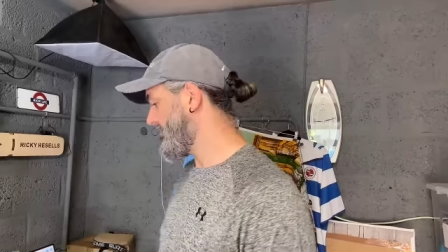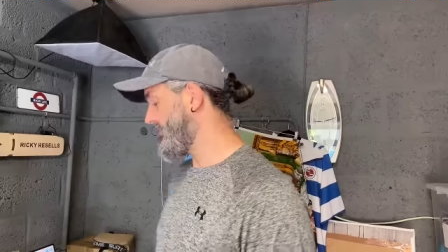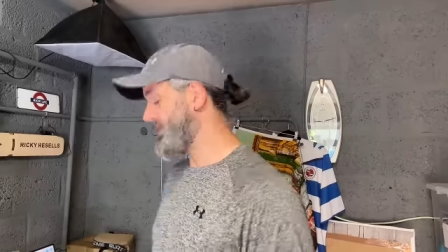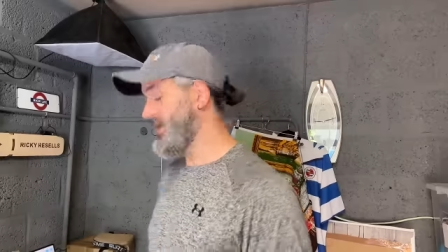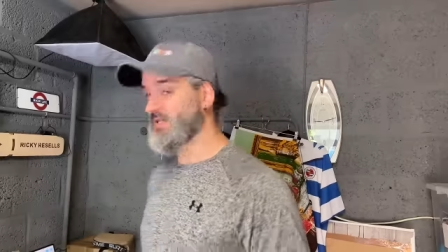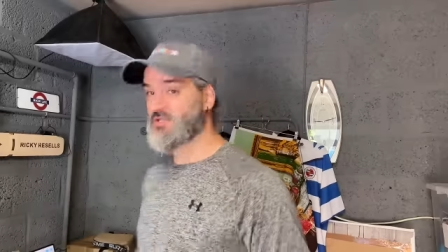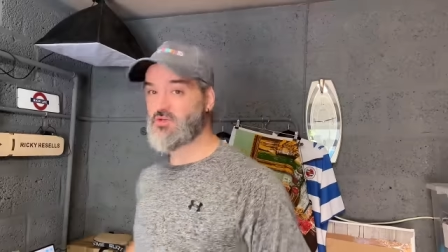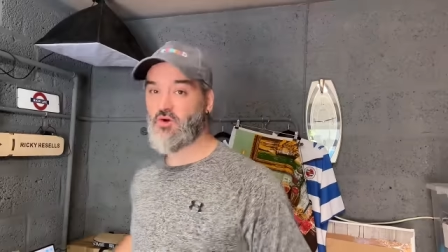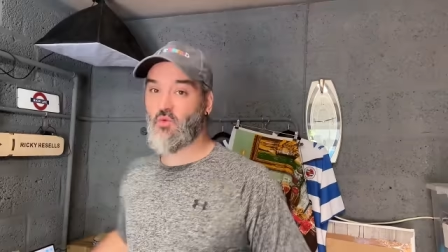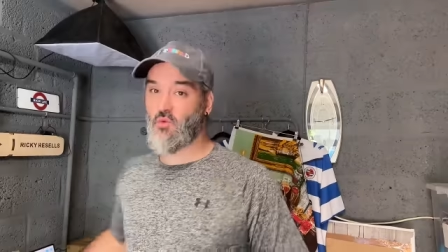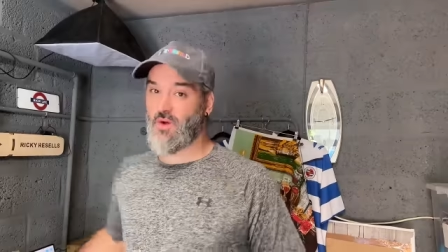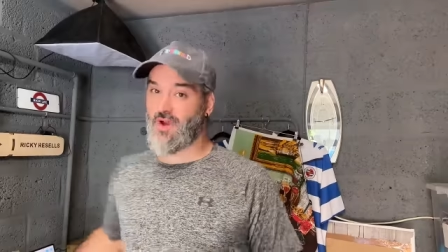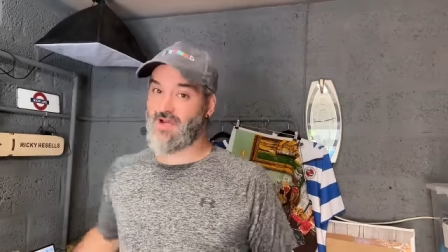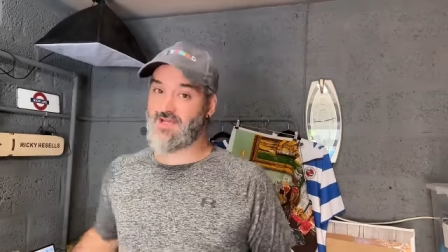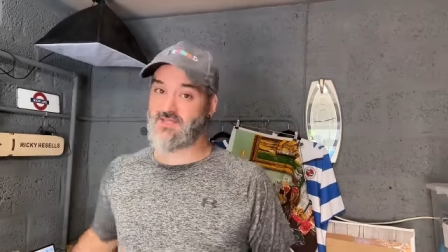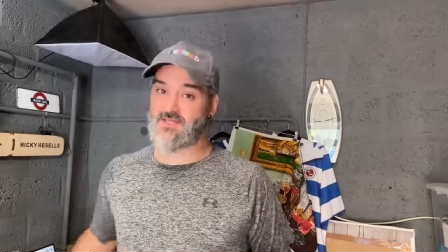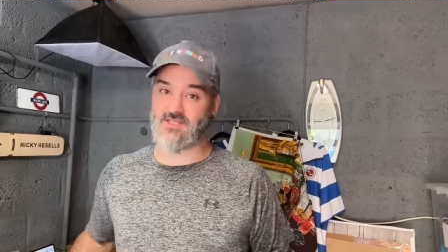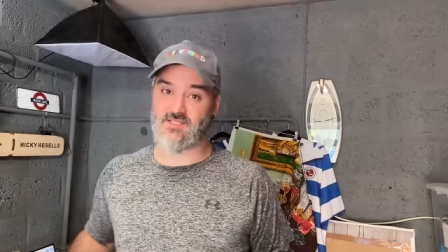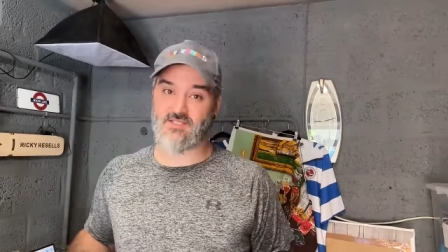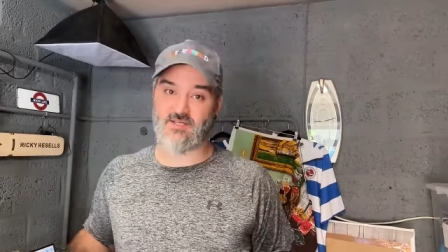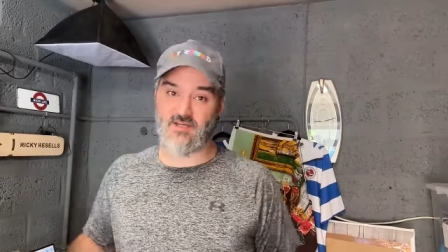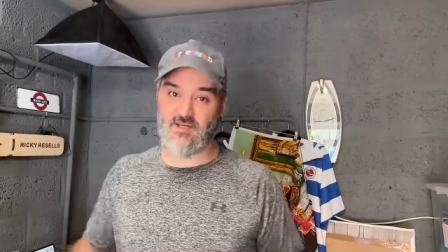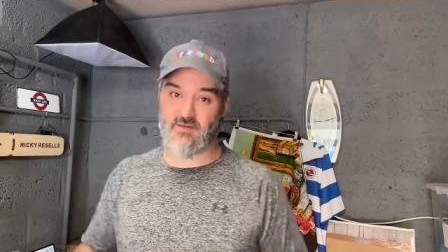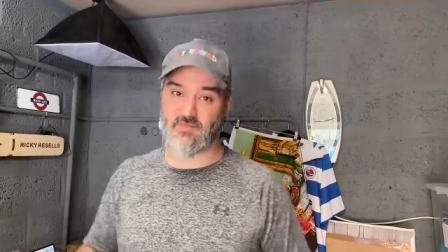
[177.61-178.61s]
But as always,
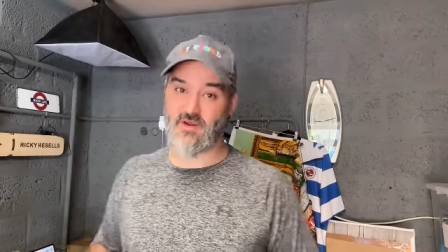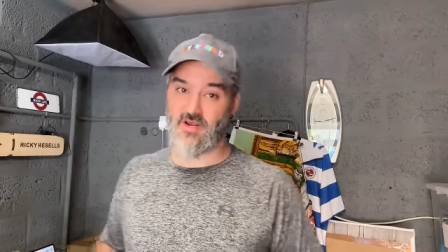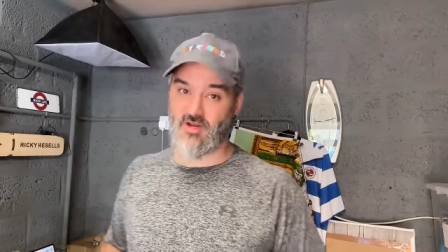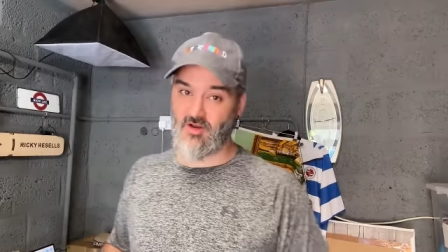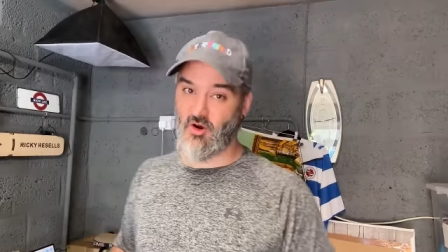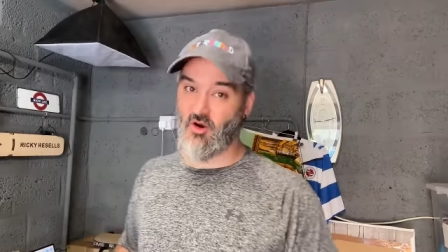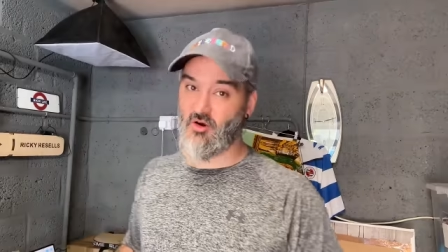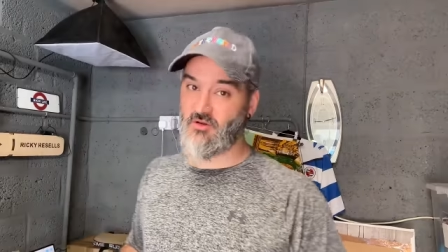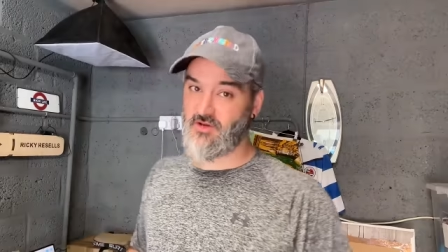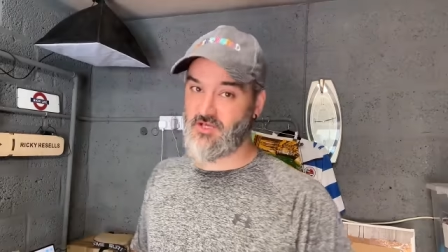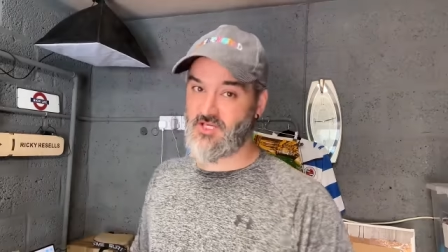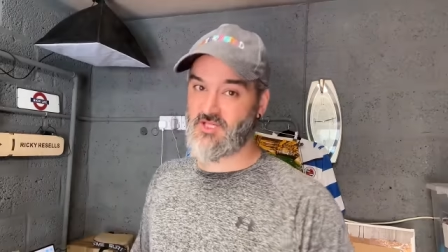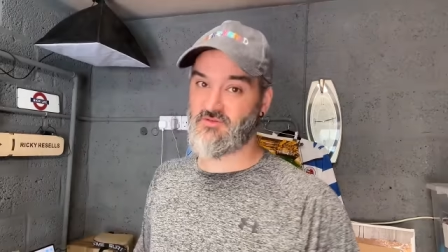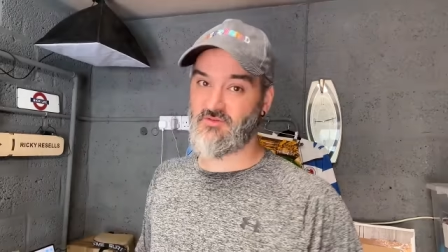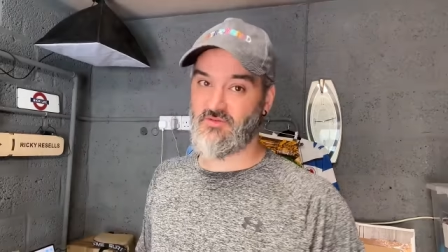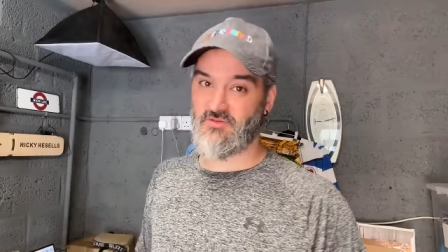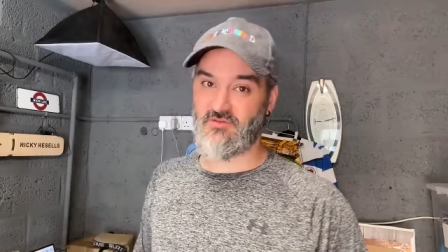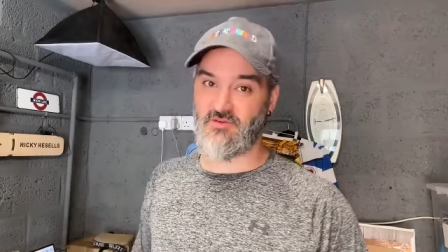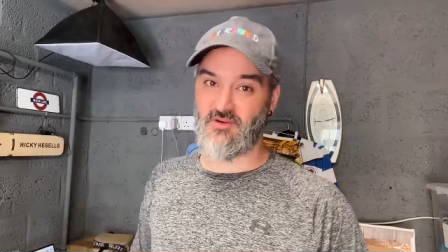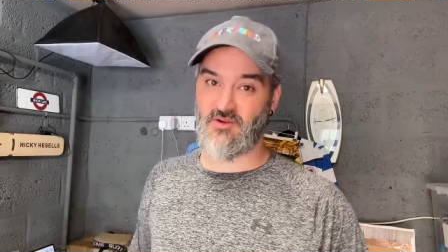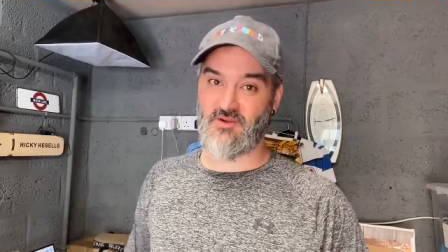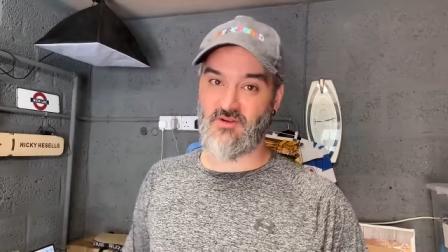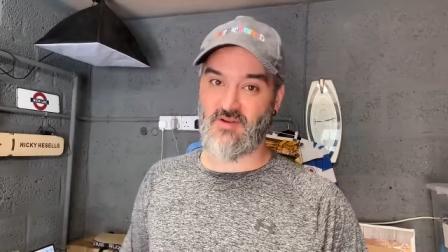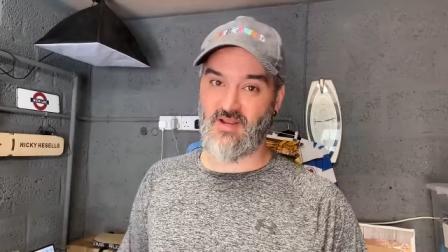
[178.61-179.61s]
it's going to be an honest
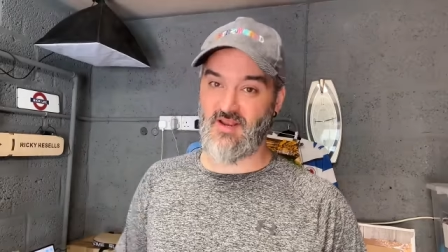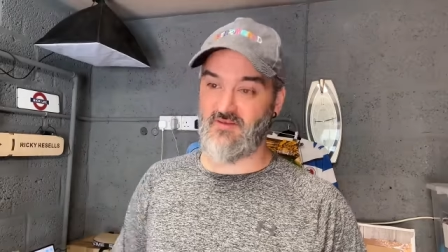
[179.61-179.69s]
review.